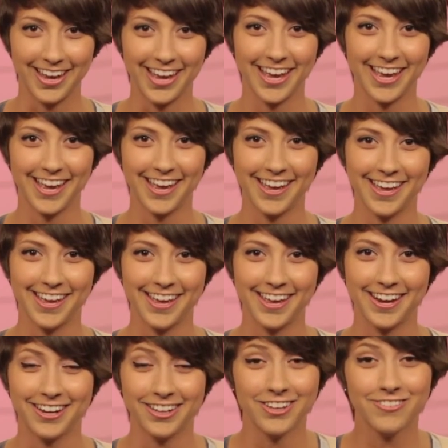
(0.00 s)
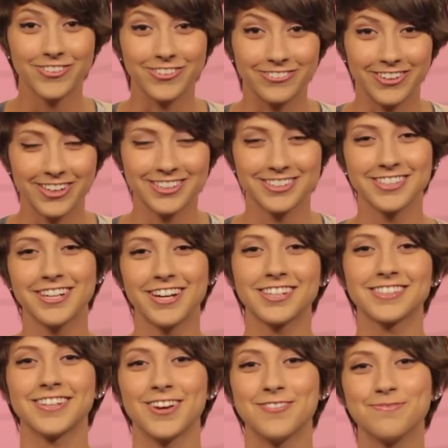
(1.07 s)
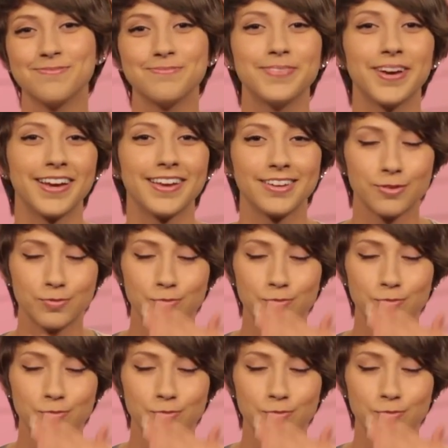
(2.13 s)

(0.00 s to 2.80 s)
And I love you, and I'll see you next time. Bye.